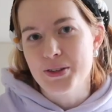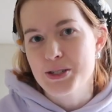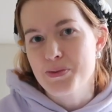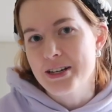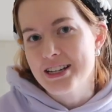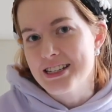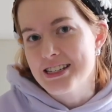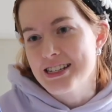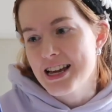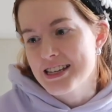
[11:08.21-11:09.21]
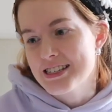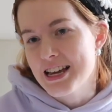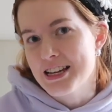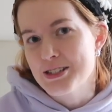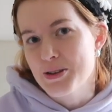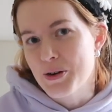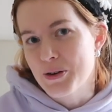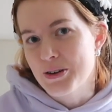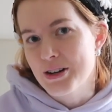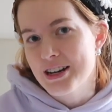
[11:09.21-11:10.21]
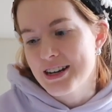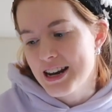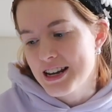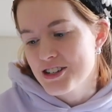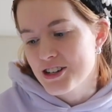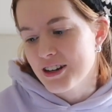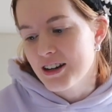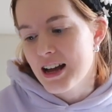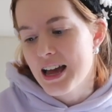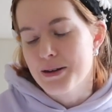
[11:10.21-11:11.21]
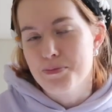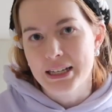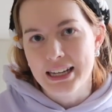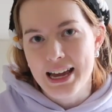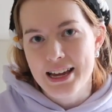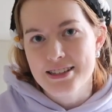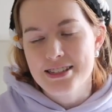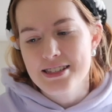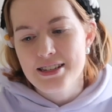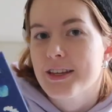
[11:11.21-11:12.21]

This one is essays on nature and plants.